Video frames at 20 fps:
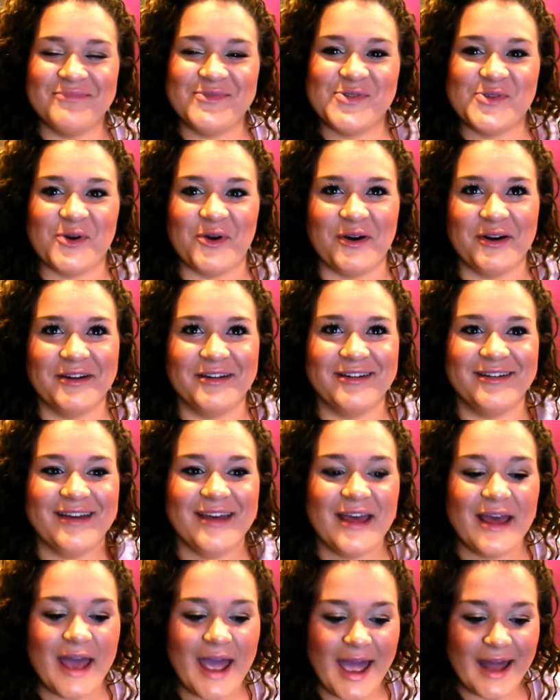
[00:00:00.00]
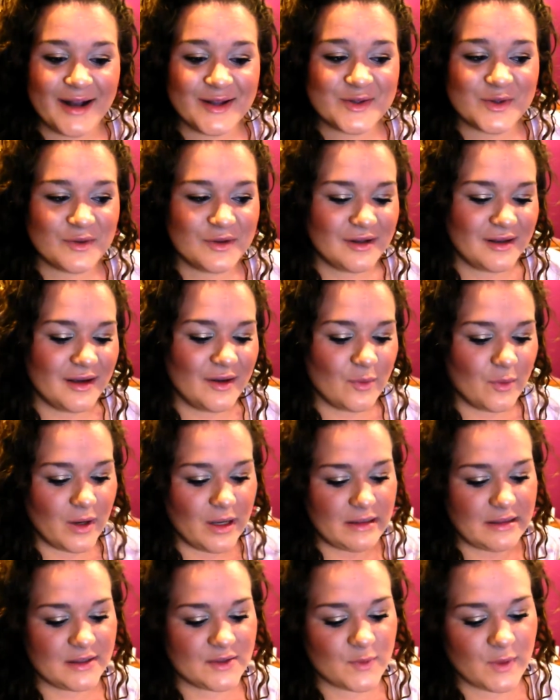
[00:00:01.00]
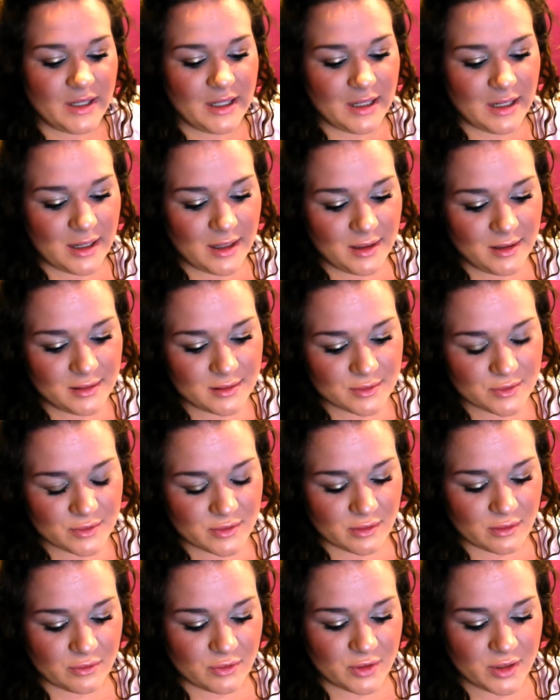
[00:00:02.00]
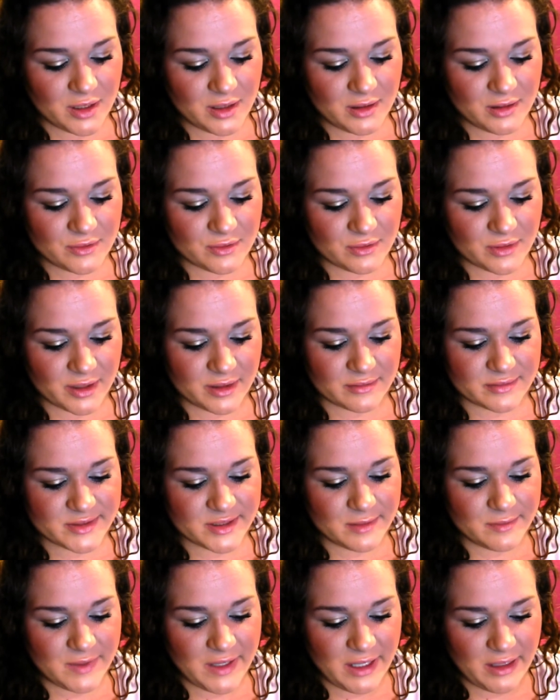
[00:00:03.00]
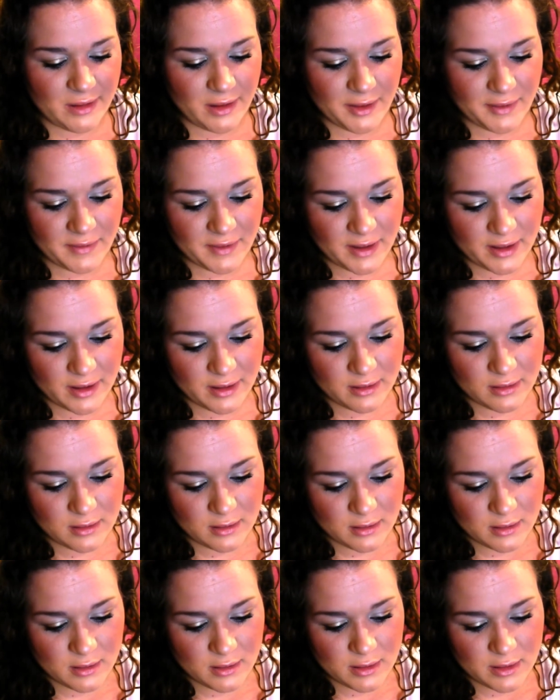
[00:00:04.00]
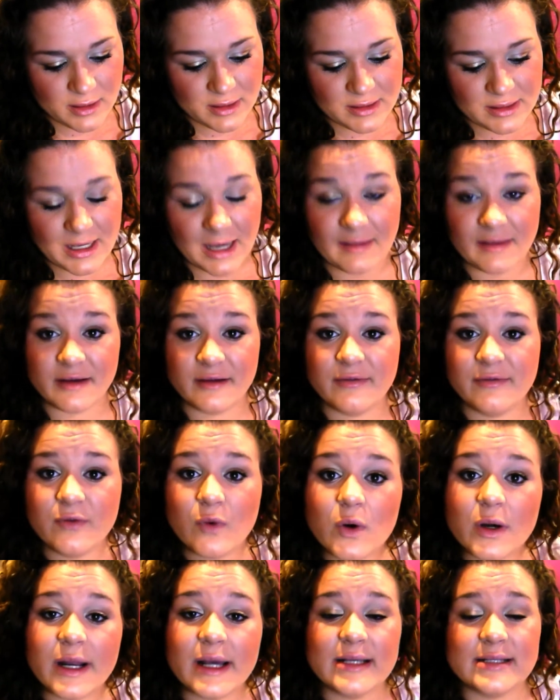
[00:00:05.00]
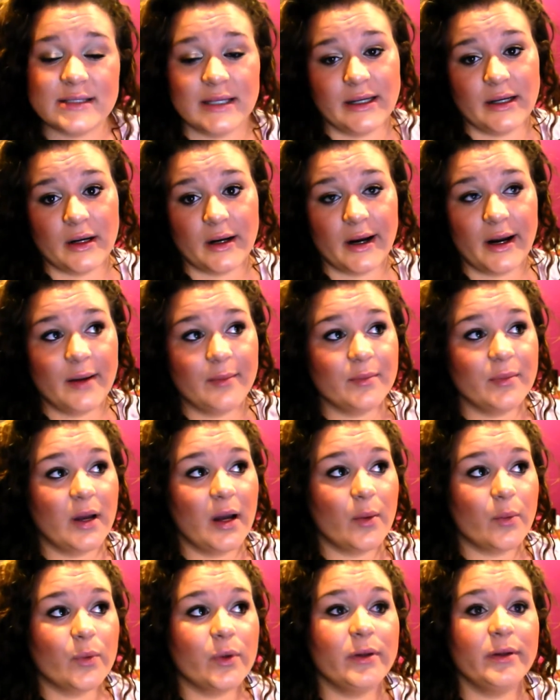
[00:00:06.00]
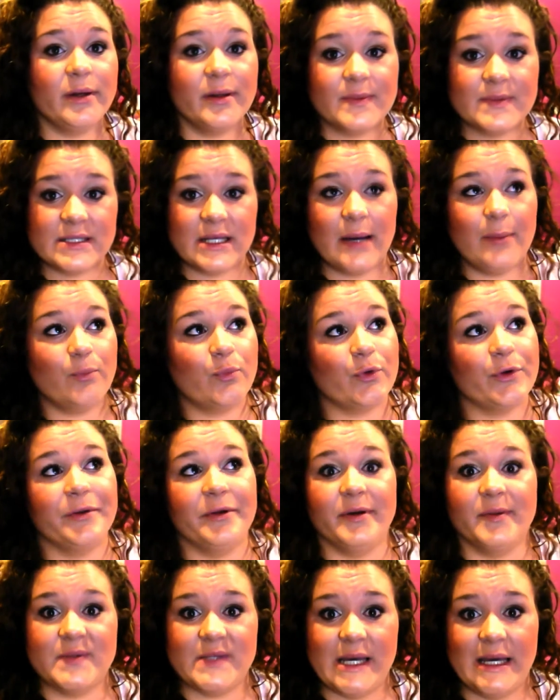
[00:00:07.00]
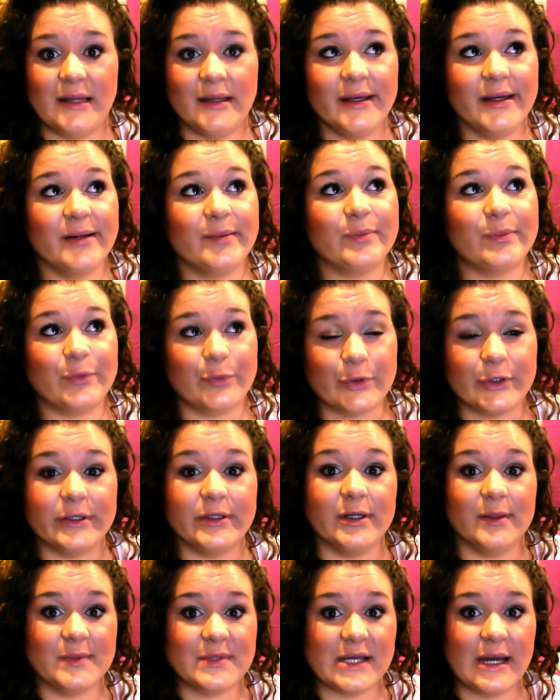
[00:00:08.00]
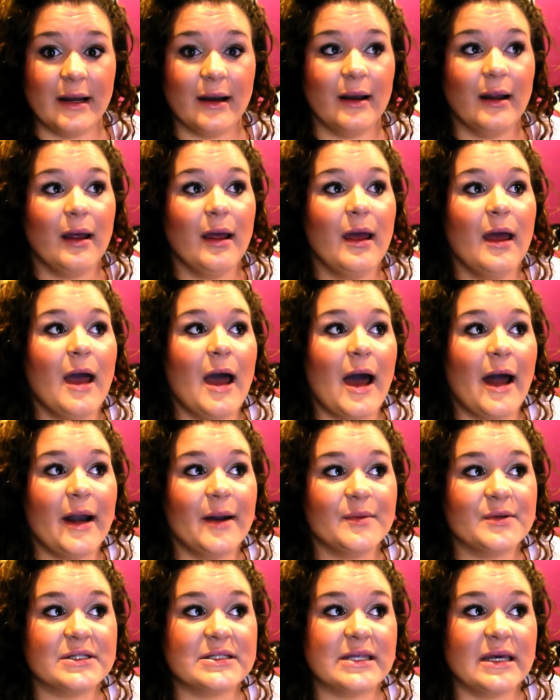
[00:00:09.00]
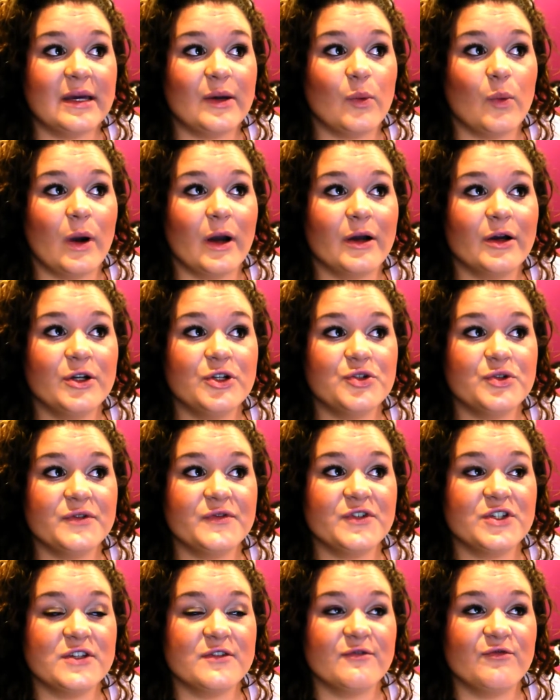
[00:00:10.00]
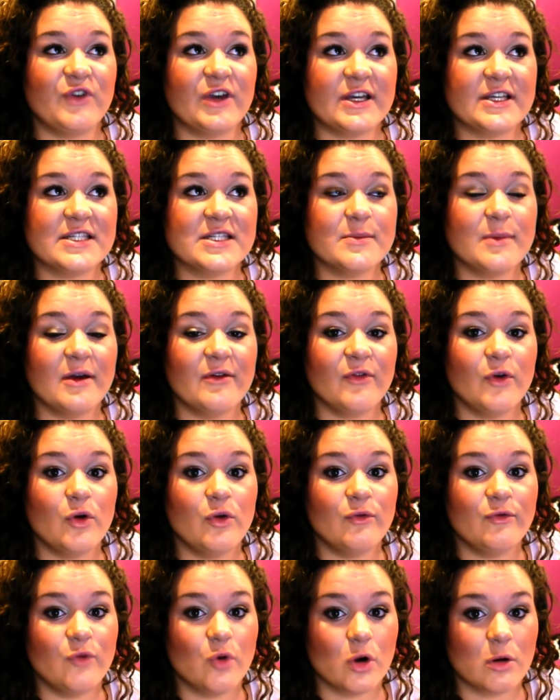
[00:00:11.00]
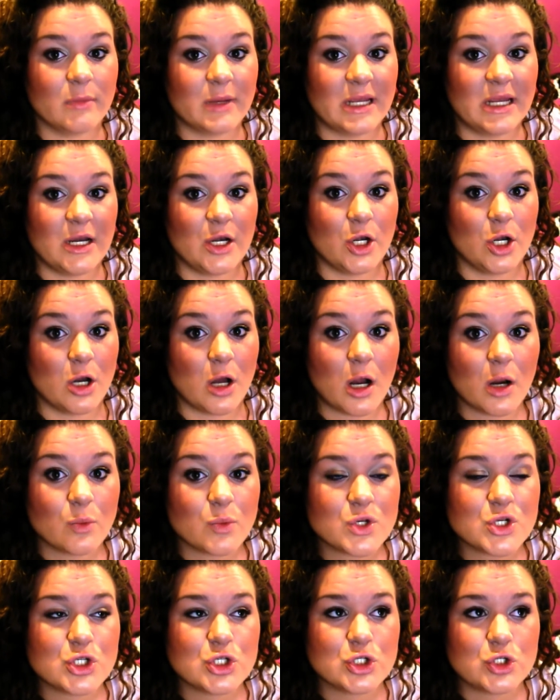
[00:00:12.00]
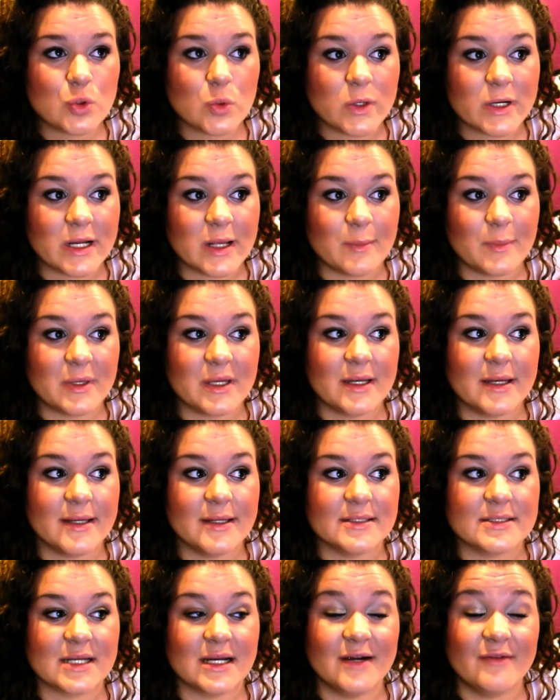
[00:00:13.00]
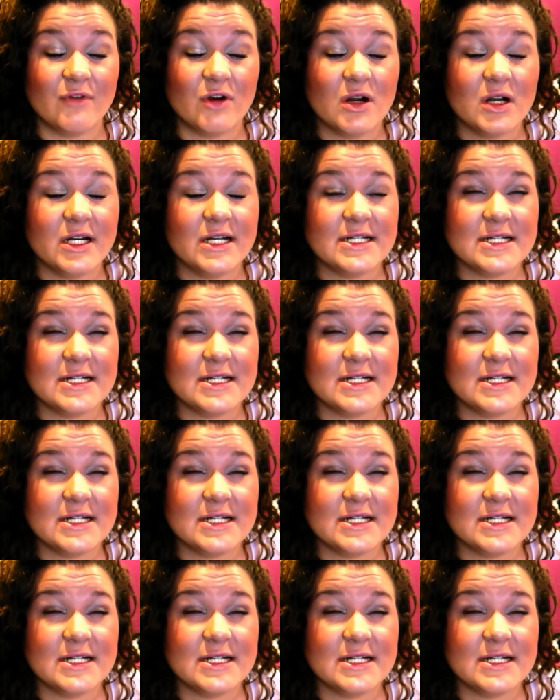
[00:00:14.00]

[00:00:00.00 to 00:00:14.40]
Sorry. And it's only like what, the 29th or the 30th or like some day like that yeah, like four days later, I'm really ups- I'm really upset. Like I'm really upset. And I'm just like, why couldn't you have just fixed my phone for me, not restored it because I've already